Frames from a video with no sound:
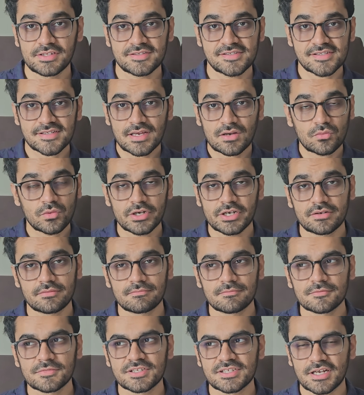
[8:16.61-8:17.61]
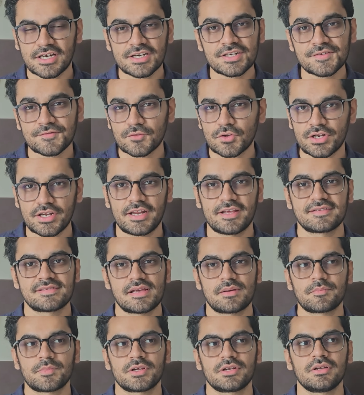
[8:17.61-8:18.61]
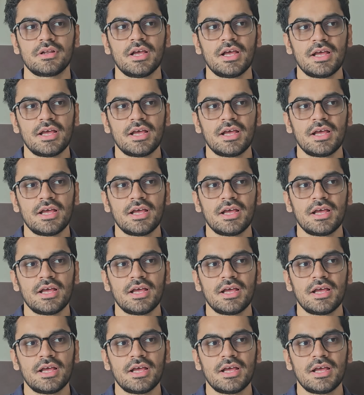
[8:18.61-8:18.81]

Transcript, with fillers: This is how it starts for an example